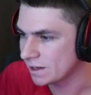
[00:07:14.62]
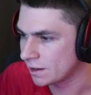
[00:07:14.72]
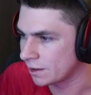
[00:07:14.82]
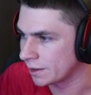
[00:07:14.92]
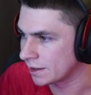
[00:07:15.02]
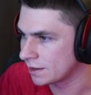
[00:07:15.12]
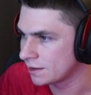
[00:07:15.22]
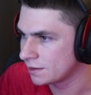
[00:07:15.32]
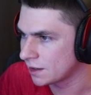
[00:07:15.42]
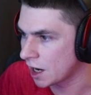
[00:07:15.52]
All right,
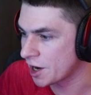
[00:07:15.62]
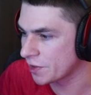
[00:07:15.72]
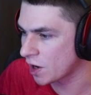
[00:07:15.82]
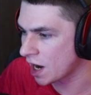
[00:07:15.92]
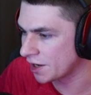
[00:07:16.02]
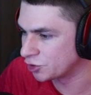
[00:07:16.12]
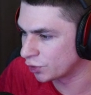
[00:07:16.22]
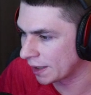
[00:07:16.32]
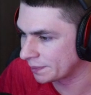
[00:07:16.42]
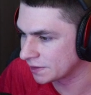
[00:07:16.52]
another hot
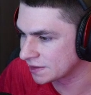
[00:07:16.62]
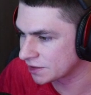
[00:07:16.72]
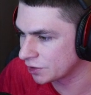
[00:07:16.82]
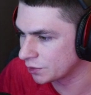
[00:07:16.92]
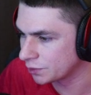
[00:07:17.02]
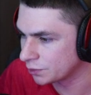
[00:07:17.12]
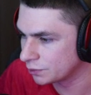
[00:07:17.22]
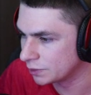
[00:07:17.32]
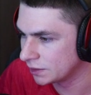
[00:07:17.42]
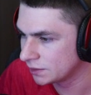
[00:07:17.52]
drop. Let's
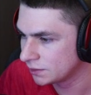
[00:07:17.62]
go